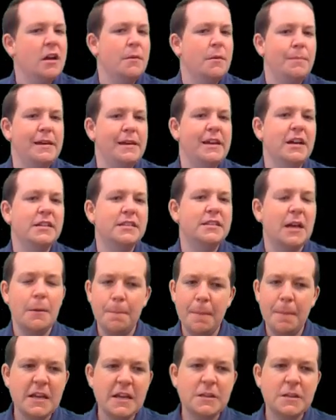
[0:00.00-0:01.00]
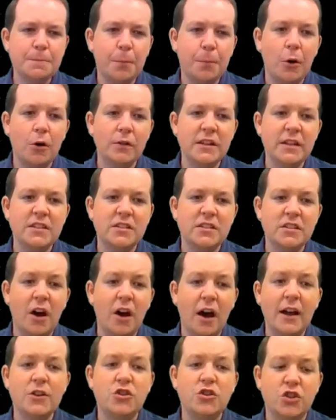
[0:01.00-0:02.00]
because a baseball is
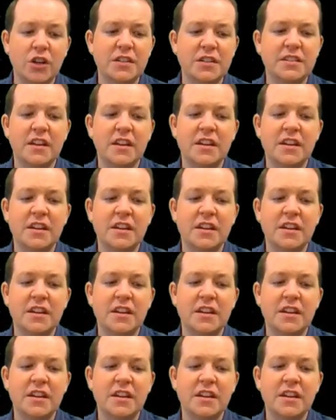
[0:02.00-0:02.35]
not just